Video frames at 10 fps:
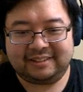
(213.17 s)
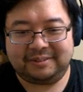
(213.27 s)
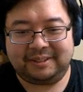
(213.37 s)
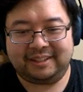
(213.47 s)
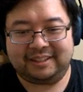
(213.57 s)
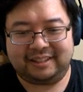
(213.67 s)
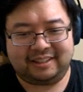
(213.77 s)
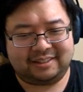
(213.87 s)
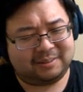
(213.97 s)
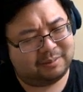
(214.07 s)
which
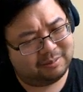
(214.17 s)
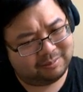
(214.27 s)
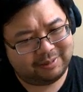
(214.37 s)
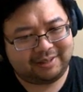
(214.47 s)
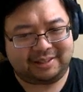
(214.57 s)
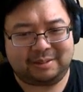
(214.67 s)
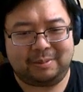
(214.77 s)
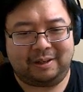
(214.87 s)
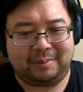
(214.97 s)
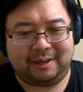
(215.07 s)
has a really
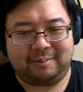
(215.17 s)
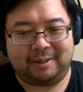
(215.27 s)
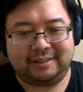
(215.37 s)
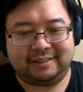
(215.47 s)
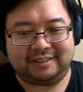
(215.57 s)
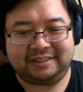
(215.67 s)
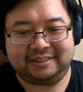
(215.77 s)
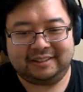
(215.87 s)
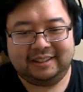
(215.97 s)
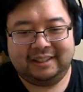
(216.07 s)
small amount of monsters.
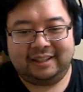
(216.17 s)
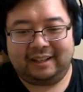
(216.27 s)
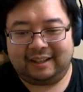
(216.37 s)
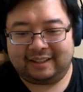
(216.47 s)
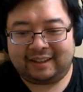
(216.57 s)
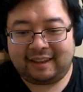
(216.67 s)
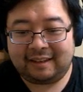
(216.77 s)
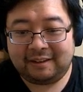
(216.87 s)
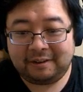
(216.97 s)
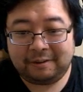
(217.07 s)

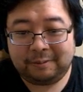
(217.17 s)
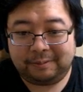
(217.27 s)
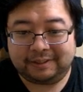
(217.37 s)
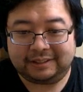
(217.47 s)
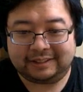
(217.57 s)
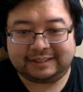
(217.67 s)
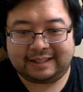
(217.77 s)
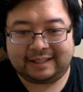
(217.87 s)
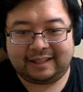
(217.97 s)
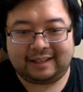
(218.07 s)
Genyo, which is
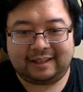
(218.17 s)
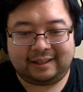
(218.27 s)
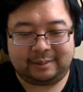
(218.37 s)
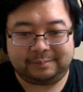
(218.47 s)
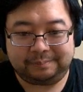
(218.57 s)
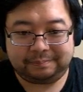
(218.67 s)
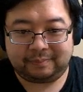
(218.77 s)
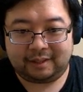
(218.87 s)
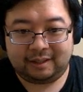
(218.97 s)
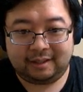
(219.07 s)
the
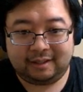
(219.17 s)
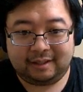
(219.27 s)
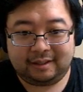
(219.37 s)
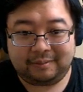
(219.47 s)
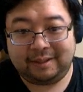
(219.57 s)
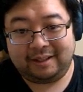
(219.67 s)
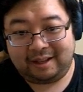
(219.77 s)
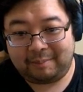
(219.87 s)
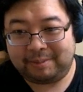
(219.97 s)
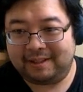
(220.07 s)
well,
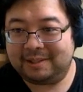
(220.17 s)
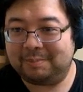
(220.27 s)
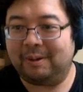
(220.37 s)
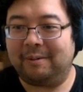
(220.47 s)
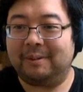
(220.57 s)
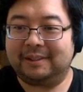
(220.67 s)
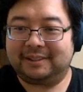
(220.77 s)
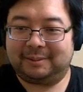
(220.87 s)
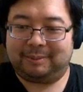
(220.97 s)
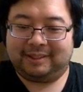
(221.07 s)
up to this point was
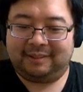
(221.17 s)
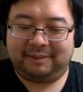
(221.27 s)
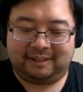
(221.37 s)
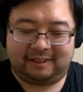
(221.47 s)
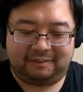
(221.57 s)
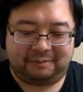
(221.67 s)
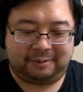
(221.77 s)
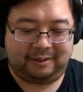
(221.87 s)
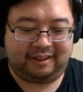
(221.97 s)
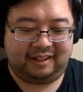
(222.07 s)
specifically
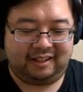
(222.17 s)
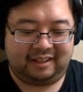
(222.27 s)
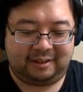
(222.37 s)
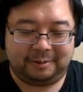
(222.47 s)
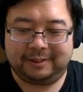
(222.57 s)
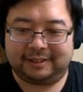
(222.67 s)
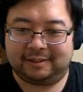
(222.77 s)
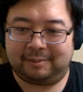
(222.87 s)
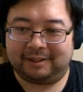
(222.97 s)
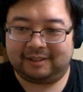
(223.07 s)
for the Gouzetsu
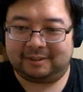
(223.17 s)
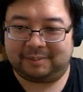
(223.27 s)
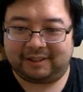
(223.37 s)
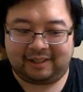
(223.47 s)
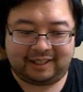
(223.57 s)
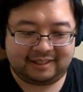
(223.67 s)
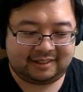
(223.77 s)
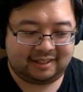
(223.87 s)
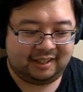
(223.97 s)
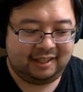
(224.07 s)
monsters, but the latest
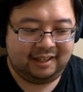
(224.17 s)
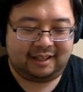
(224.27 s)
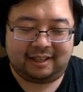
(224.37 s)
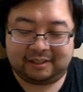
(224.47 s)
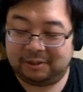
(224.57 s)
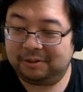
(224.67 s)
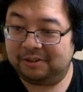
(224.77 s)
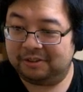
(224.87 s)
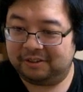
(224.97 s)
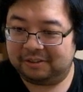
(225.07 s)

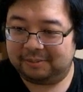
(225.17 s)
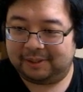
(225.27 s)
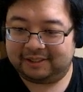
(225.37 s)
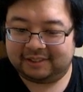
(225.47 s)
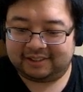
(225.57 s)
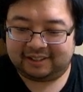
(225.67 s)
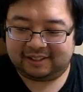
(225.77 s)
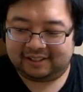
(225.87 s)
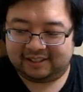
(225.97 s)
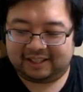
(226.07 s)
Chokyukyoku
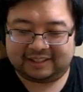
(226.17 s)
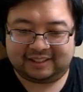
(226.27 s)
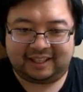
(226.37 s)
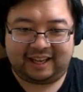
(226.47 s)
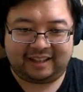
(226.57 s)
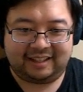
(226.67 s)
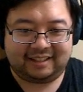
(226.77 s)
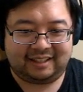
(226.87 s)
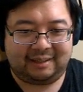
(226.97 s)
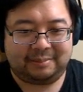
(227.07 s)
monster actually had that
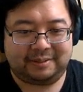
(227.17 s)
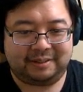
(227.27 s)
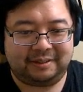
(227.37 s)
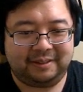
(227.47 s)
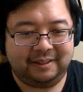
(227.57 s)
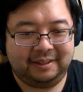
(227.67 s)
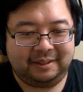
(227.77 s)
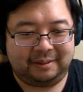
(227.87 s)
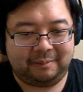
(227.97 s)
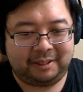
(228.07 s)
type, so
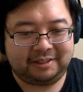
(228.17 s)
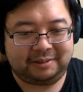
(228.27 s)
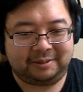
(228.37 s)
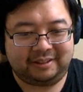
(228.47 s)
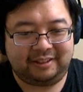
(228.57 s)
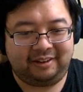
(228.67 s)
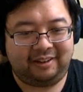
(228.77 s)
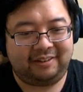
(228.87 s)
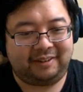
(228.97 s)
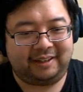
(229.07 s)
I'm not sure what to
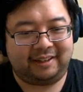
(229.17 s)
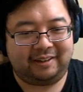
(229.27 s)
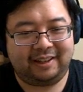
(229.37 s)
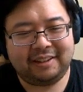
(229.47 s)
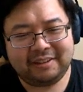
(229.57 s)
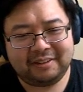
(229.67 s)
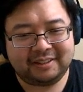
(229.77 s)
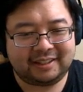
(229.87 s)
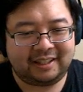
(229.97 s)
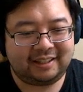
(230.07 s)
call it right now. Genyo is
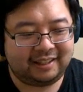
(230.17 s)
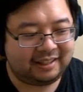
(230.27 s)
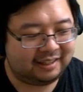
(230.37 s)
kind of like